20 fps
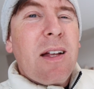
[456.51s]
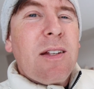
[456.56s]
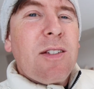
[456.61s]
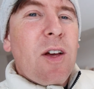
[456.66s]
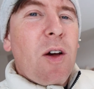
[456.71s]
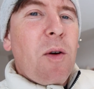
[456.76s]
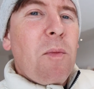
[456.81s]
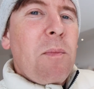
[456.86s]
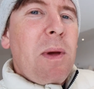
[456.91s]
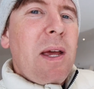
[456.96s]
And
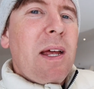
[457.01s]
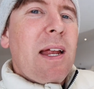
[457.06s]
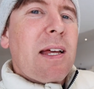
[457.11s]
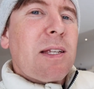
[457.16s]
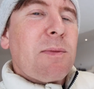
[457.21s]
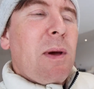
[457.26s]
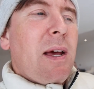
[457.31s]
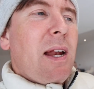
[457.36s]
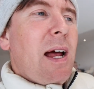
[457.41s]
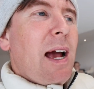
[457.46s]
so me and
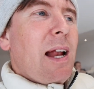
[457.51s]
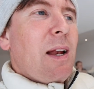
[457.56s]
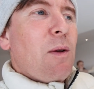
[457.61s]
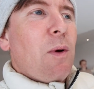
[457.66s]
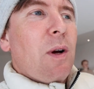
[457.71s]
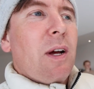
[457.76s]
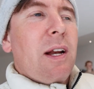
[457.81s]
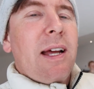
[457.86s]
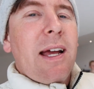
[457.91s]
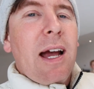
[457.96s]
Esme and Isla,
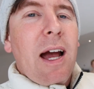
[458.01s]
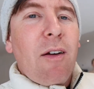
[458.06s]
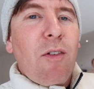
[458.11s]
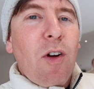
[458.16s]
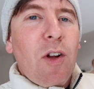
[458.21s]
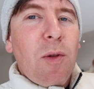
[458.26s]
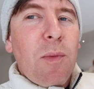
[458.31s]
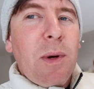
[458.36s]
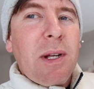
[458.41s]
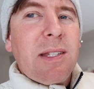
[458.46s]
we're going to get our
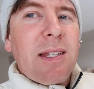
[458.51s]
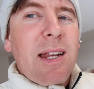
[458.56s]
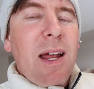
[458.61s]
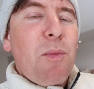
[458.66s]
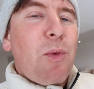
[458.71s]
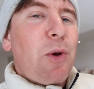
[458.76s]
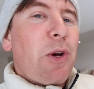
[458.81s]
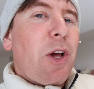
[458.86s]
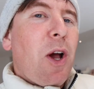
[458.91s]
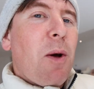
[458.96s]
roller blades today
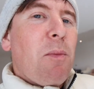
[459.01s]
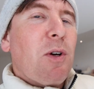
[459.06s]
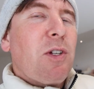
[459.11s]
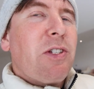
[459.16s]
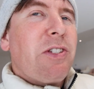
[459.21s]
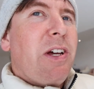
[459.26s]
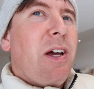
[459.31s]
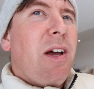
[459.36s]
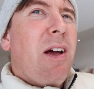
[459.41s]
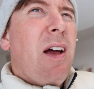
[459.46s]
and we're going to go
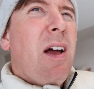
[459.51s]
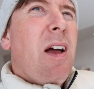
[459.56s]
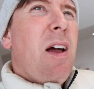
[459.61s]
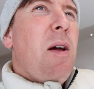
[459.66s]
bust it.